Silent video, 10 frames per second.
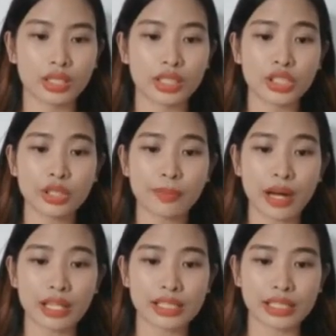The new
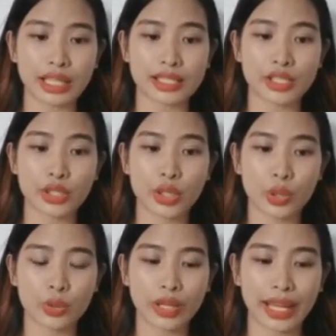policy has
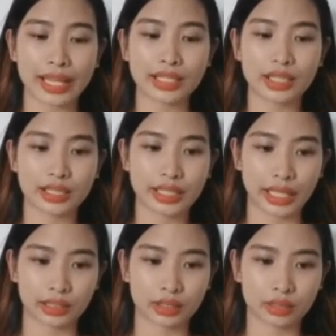no end
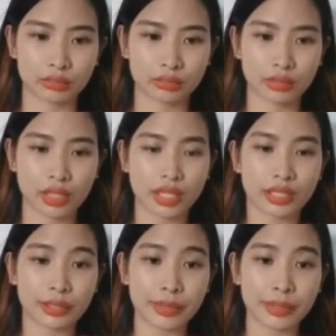date.
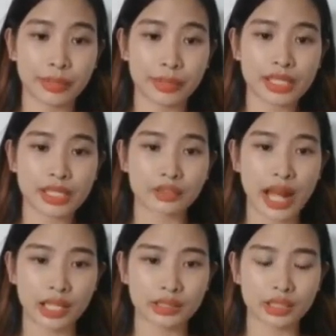The Ministry of
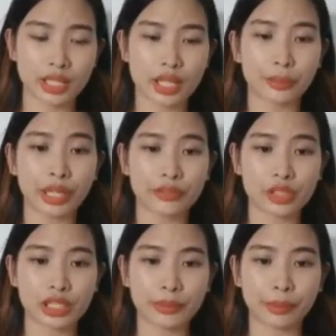Health
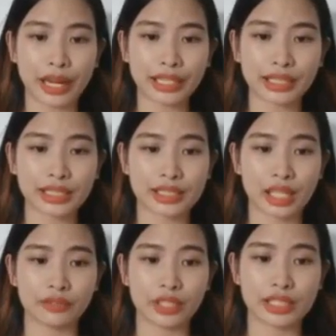previously prided
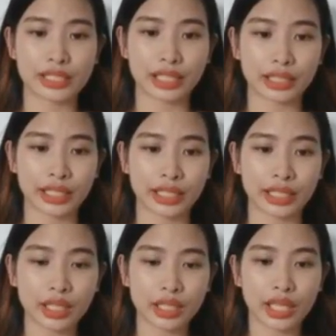itself on stating
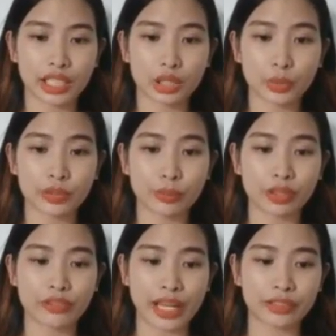it would
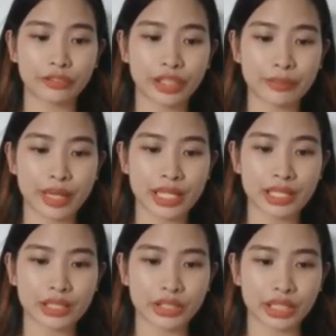provide free
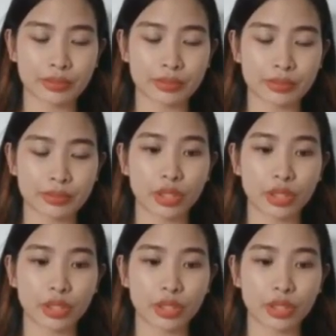medical treatment for